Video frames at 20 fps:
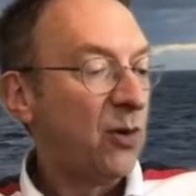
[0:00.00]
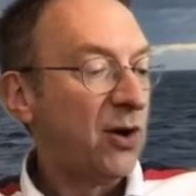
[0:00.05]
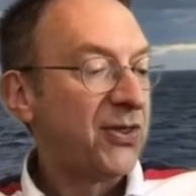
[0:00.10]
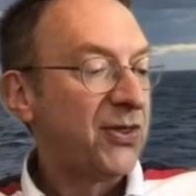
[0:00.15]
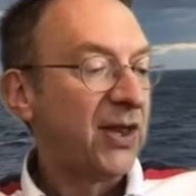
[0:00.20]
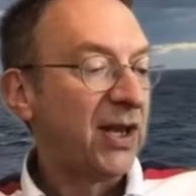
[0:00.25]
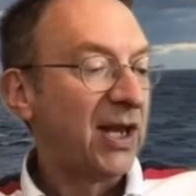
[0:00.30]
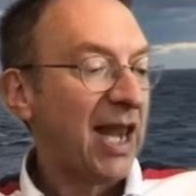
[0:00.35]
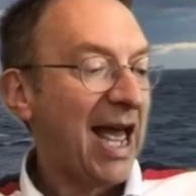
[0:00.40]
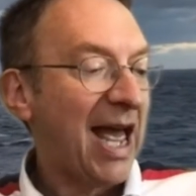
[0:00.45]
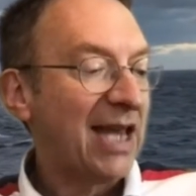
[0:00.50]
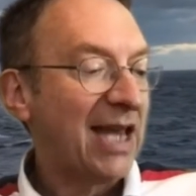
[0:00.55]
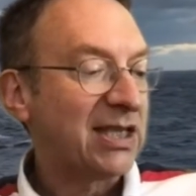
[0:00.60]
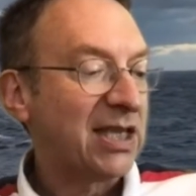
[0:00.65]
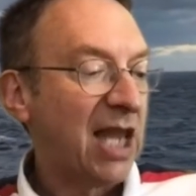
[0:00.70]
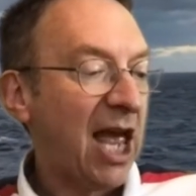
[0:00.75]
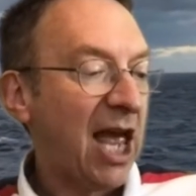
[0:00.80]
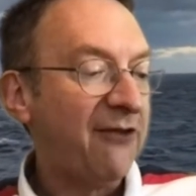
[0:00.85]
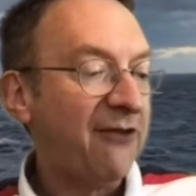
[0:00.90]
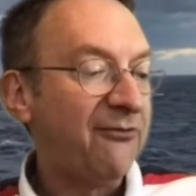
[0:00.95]
with the last
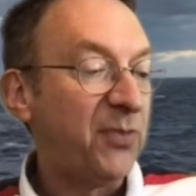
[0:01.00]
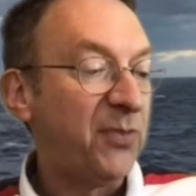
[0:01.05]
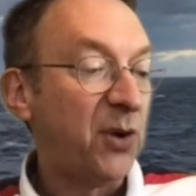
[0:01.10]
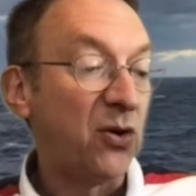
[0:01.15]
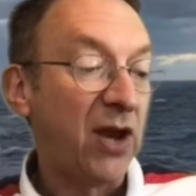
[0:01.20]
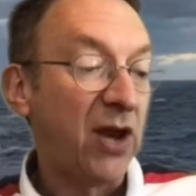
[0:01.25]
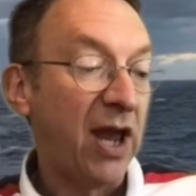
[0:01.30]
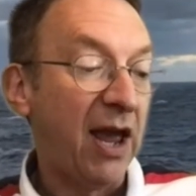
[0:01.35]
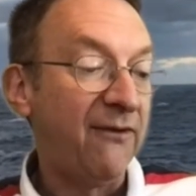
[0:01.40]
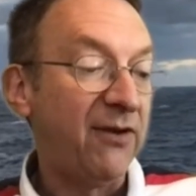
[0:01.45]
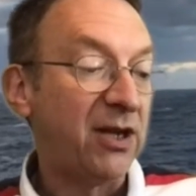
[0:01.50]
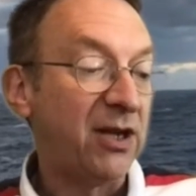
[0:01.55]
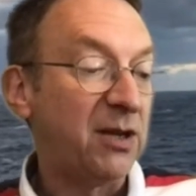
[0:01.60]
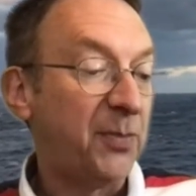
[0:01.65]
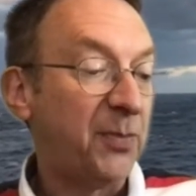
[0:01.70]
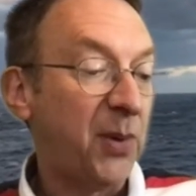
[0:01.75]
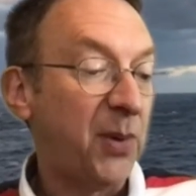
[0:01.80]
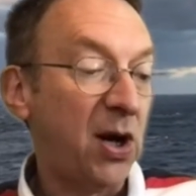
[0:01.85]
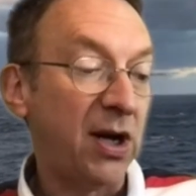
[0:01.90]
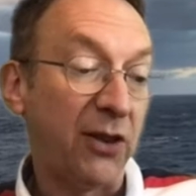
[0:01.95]
lifeboat having
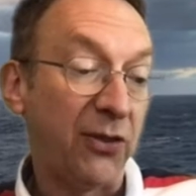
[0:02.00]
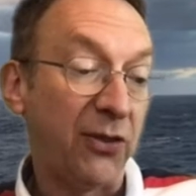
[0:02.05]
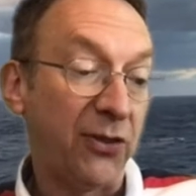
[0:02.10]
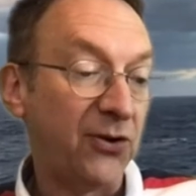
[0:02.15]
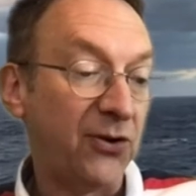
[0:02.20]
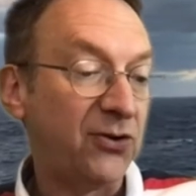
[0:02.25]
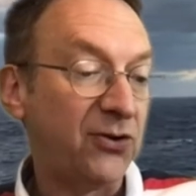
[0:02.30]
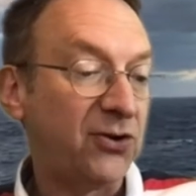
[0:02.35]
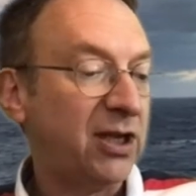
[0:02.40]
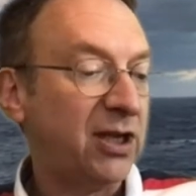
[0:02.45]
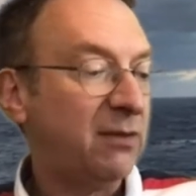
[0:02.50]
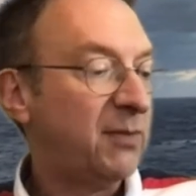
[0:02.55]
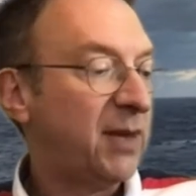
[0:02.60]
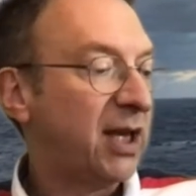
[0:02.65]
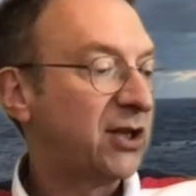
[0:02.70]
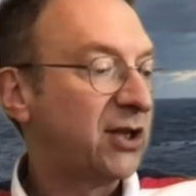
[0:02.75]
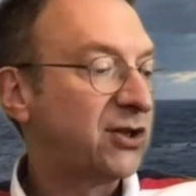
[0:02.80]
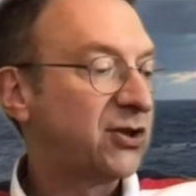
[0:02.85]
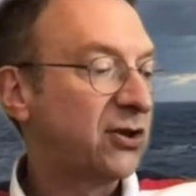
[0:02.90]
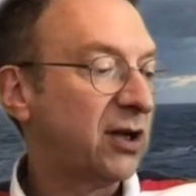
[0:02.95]
departed 13
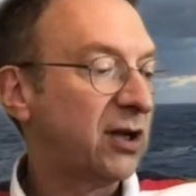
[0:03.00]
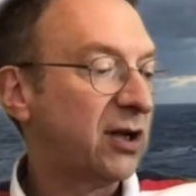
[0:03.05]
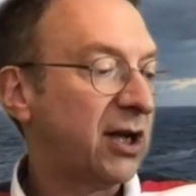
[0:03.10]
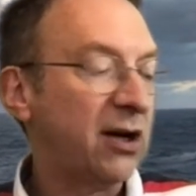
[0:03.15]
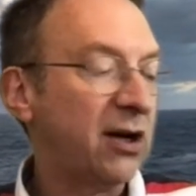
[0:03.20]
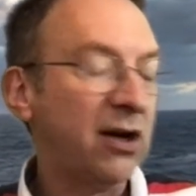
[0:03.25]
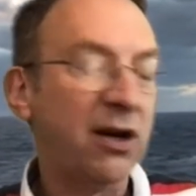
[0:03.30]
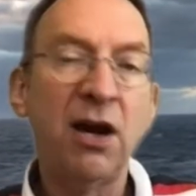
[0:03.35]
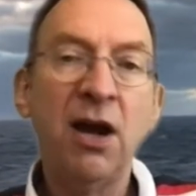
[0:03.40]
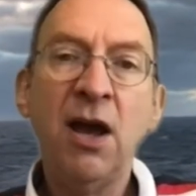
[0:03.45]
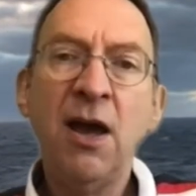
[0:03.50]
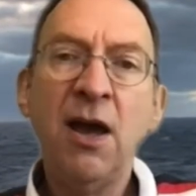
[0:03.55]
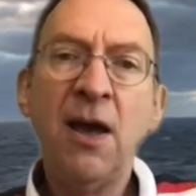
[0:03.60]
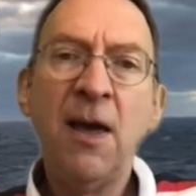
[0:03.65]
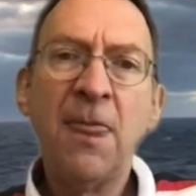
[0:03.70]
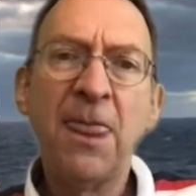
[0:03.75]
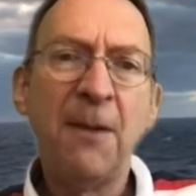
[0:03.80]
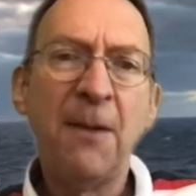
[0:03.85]
minutes earlier, the